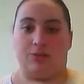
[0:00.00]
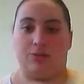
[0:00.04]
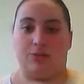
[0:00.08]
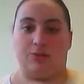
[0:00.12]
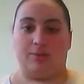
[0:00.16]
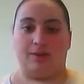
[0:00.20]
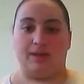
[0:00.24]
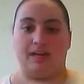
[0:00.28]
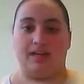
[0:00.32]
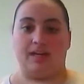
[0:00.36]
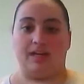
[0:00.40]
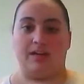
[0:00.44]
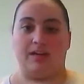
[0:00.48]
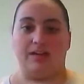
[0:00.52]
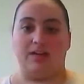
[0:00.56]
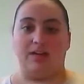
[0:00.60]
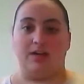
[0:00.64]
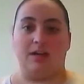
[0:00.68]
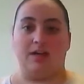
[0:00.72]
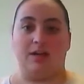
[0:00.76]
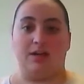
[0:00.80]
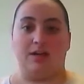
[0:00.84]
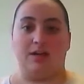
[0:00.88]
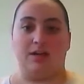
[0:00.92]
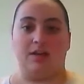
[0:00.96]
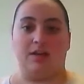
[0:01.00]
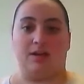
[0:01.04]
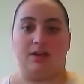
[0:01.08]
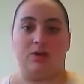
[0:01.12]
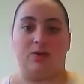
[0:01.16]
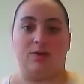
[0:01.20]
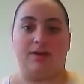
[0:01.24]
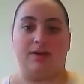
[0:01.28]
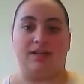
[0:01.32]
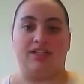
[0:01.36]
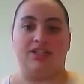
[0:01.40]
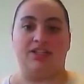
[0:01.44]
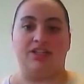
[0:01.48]
read the
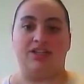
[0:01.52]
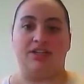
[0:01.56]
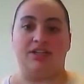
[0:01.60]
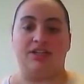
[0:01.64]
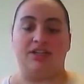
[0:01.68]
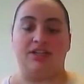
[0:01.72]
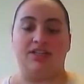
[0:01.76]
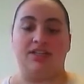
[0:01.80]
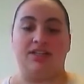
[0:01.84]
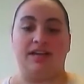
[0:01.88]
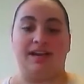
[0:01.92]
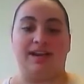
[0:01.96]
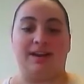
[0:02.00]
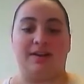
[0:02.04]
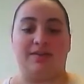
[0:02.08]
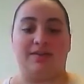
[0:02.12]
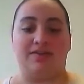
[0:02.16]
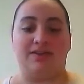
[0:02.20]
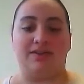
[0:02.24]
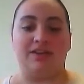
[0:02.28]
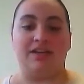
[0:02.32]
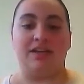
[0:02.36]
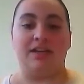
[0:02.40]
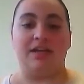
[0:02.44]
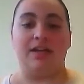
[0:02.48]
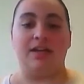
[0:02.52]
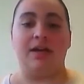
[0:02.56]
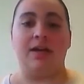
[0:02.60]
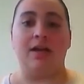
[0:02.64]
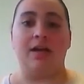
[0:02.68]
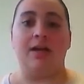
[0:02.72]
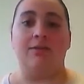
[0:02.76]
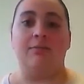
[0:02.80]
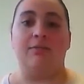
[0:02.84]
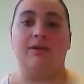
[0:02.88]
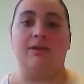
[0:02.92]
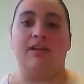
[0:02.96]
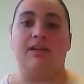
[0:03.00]
questions carefully,
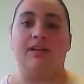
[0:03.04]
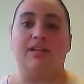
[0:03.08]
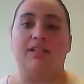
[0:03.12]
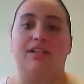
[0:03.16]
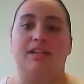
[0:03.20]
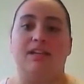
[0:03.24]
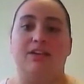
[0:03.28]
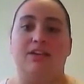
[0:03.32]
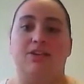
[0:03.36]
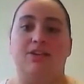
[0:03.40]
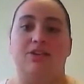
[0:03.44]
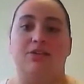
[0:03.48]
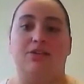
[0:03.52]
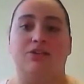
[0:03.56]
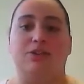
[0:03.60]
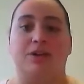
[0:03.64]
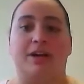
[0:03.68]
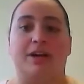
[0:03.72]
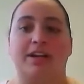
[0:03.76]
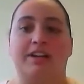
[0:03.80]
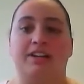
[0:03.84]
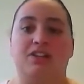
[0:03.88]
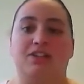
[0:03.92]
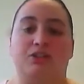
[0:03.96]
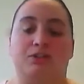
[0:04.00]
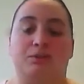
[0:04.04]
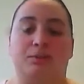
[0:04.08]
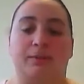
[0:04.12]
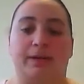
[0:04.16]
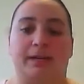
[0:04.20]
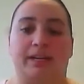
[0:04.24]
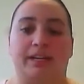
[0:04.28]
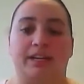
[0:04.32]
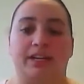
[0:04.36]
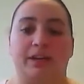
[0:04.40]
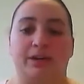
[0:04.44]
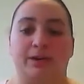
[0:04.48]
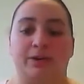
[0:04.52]
because they do try to trick
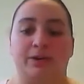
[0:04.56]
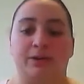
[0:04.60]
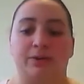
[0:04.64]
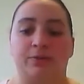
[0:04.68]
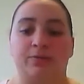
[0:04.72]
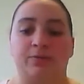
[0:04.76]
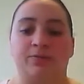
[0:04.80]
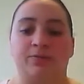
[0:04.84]
you